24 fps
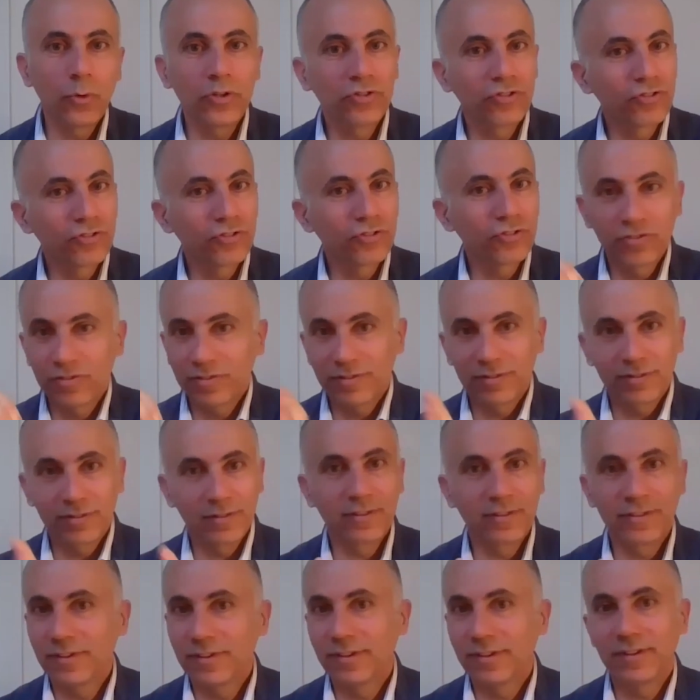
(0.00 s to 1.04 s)
which
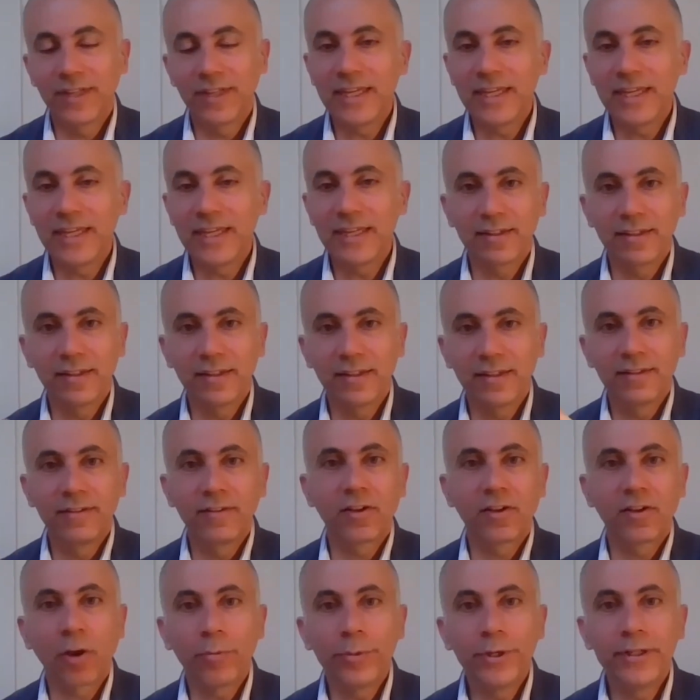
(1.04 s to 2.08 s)
take uh,
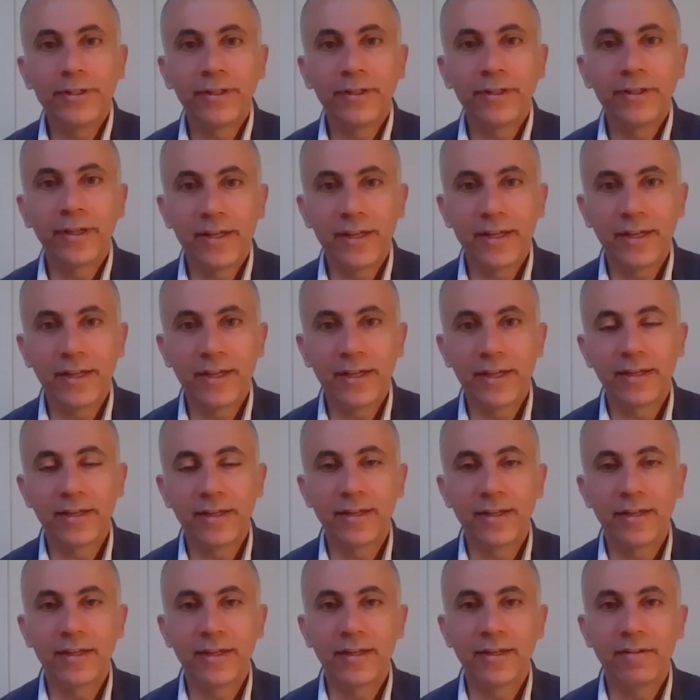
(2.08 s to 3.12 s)
the community in a,
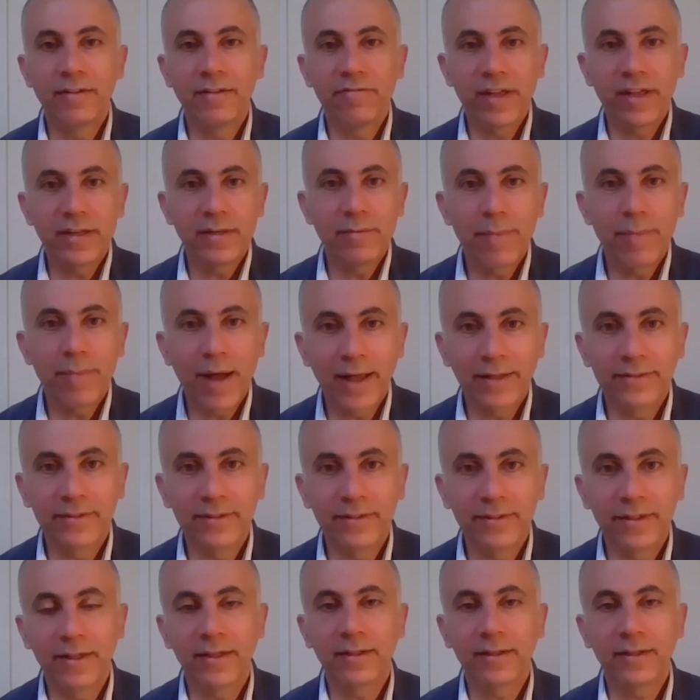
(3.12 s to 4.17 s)
in a, in a very bad
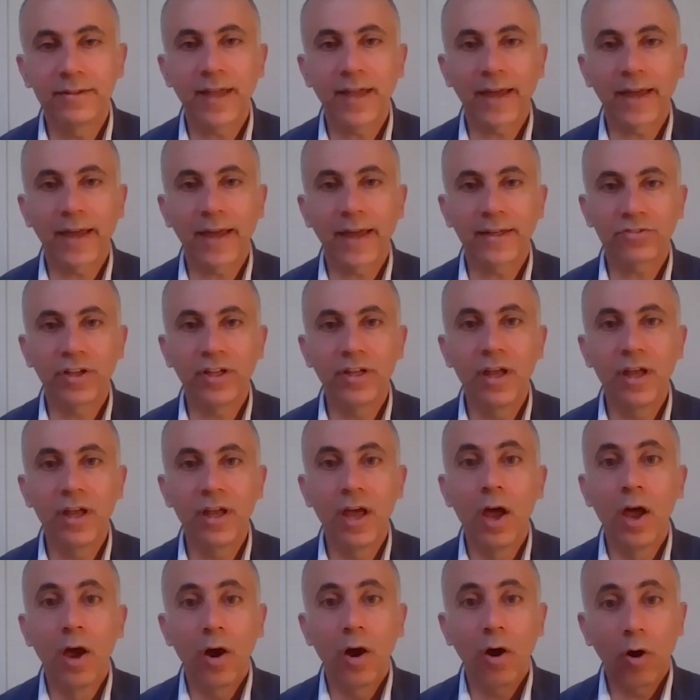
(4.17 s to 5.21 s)
uh,
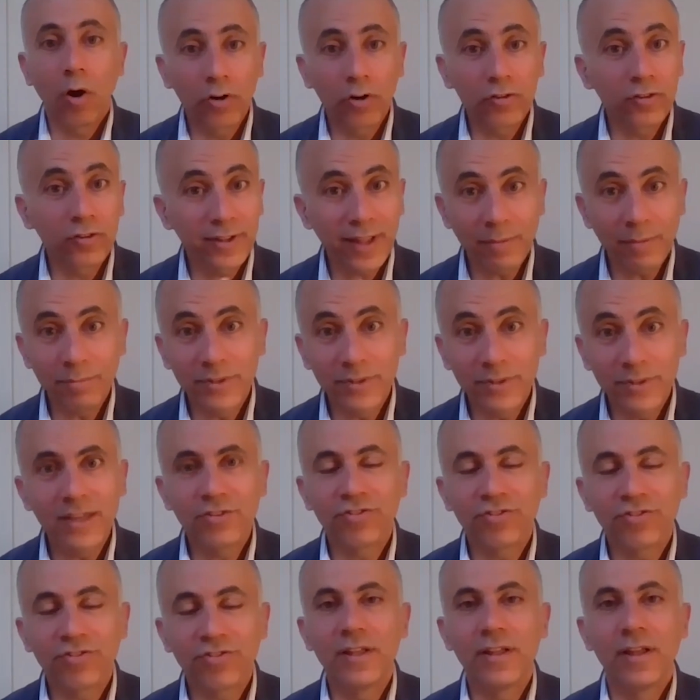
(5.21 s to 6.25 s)
direction, or the
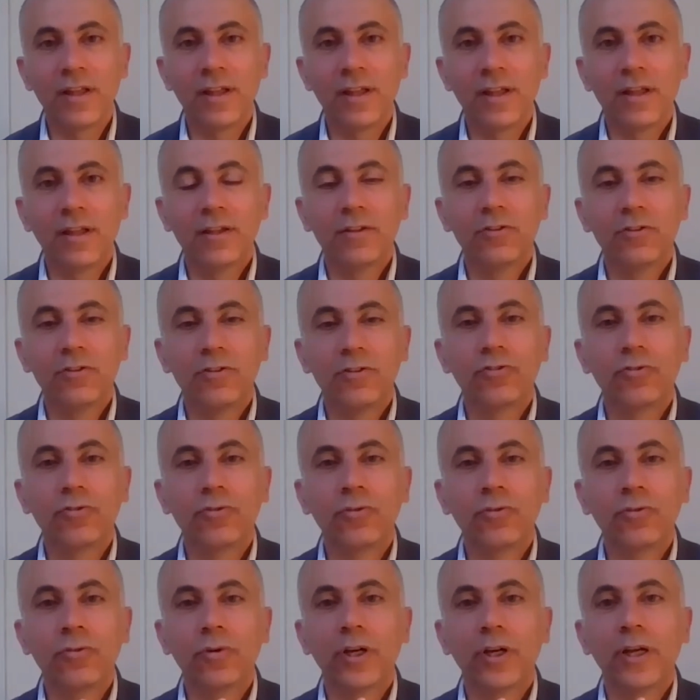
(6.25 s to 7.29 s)
temptation
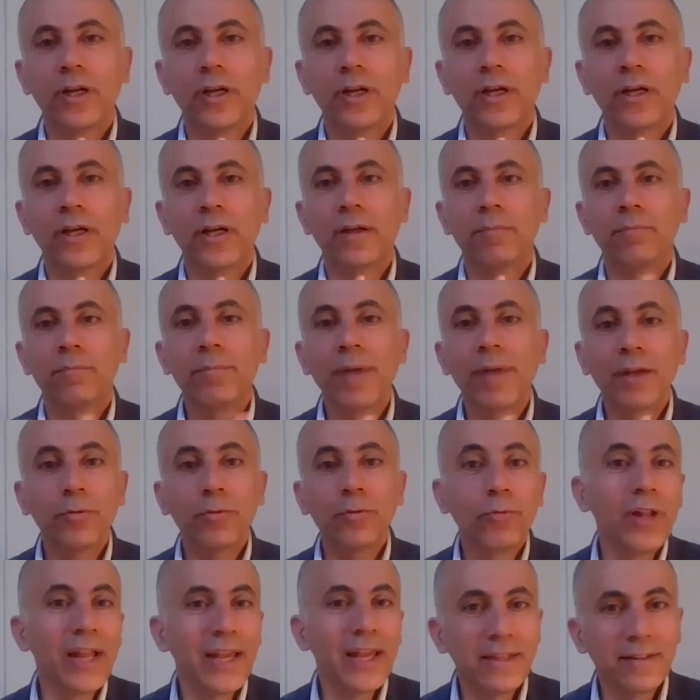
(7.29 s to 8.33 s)
to uh, be
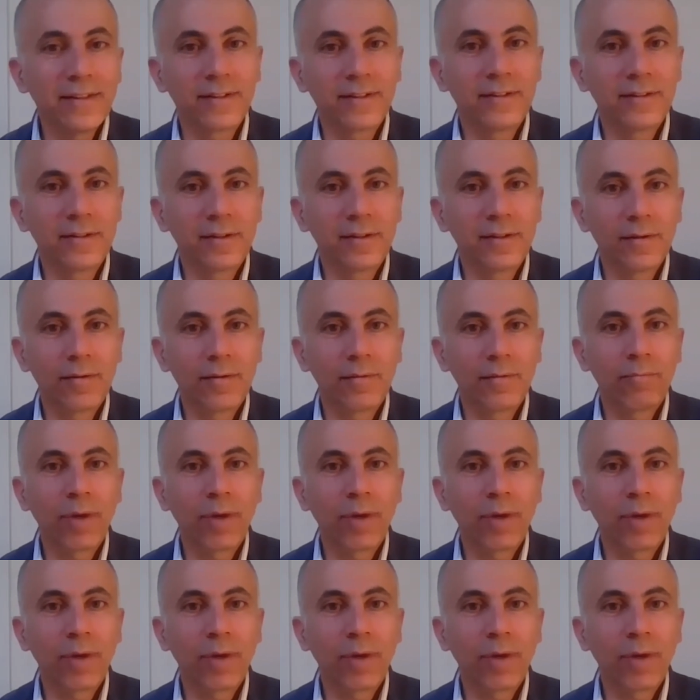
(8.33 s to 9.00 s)
manipulated